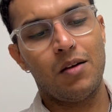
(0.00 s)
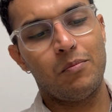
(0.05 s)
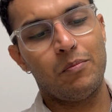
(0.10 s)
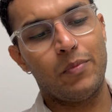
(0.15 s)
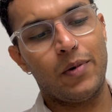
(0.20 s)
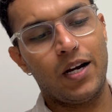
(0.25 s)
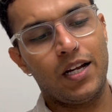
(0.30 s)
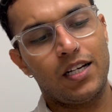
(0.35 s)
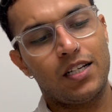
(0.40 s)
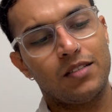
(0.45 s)

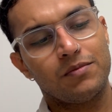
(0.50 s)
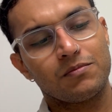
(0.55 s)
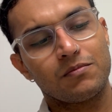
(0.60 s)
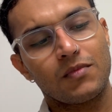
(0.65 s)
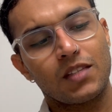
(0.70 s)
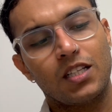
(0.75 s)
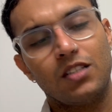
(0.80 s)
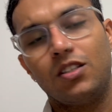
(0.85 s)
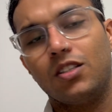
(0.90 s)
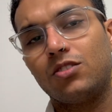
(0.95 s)
But
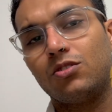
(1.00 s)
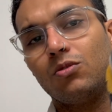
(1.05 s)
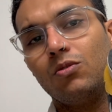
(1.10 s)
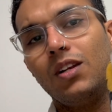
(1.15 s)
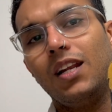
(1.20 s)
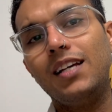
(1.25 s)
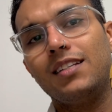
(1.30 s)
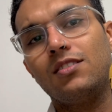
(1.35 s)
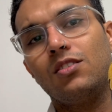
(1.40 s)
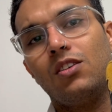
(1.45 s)
the sole
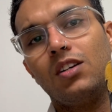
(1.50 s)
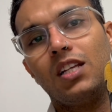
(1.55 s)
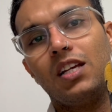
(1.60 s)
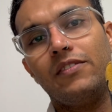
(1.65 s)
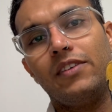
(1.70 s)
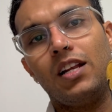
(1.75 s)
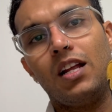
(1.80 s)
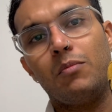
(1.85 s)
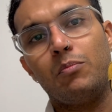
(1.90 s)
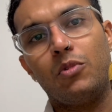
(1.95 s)
has not
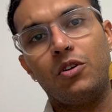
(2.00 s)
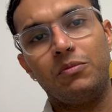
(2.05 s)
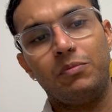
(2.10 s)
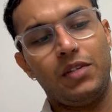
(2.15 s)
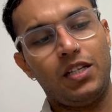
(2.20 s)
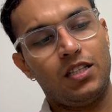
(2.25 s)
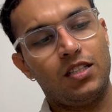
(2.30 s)
given up on me.